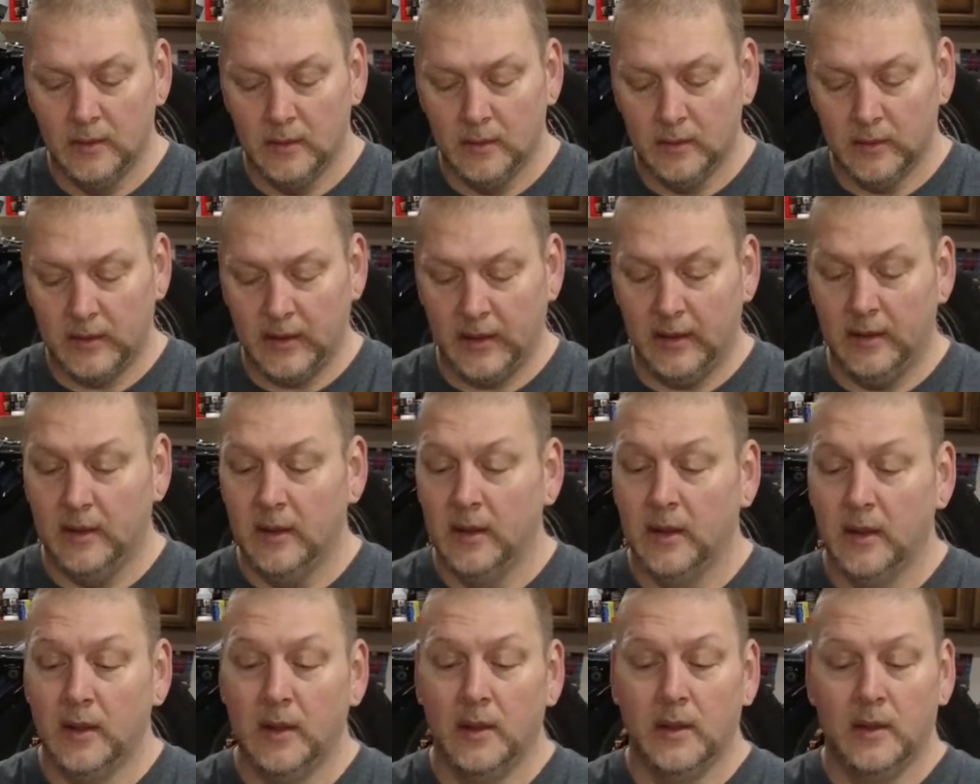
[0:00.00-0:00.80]
Okay.
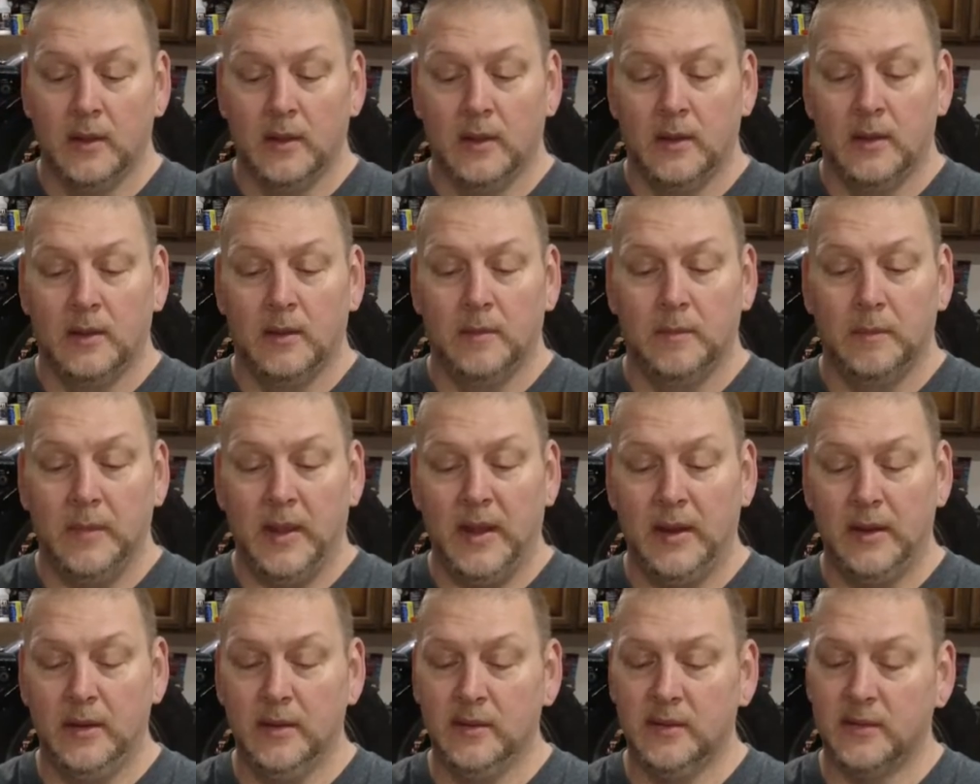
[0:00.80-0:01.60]

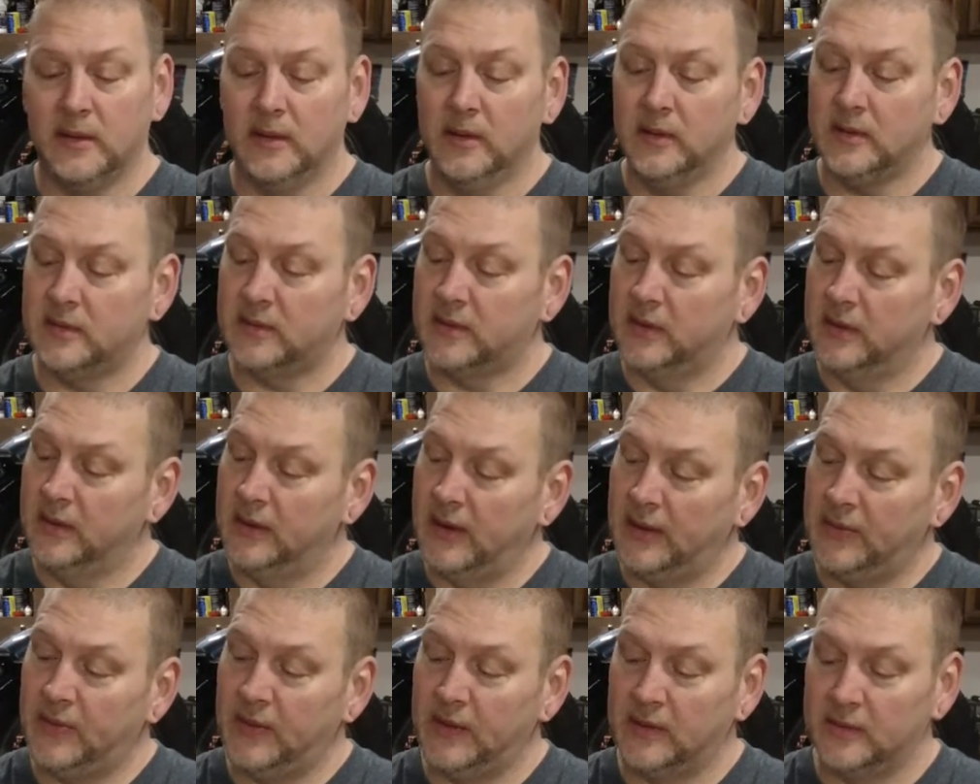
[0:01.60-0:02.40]
Man, this looks
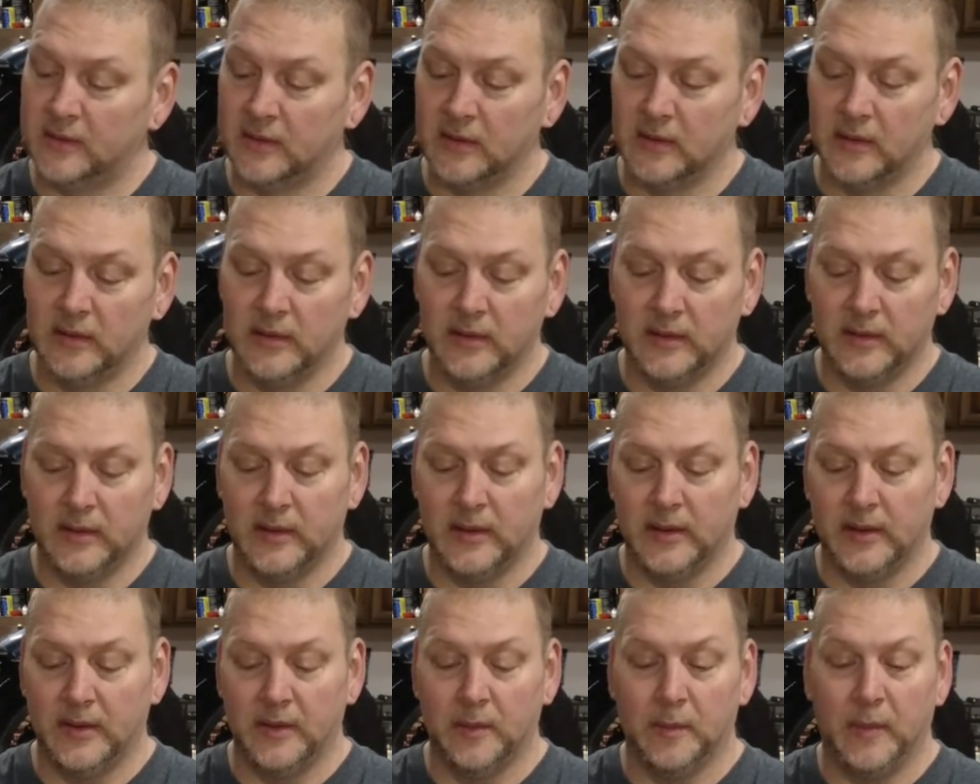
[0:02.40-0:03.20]
good. I think it's gonna look
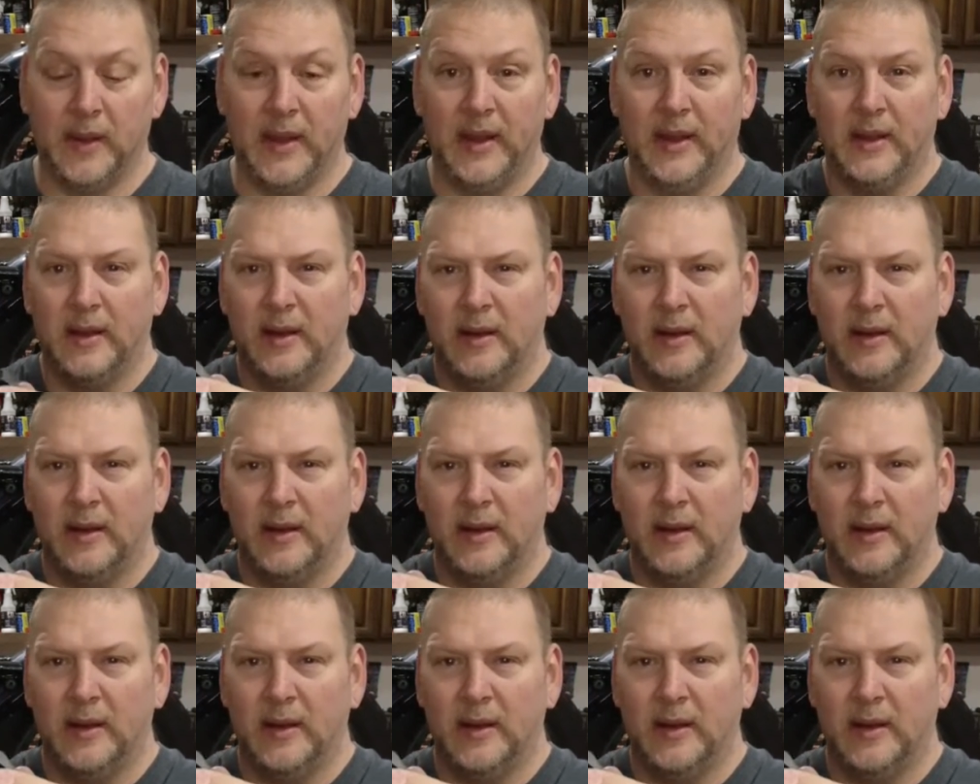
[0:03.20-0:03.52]
good on the bike.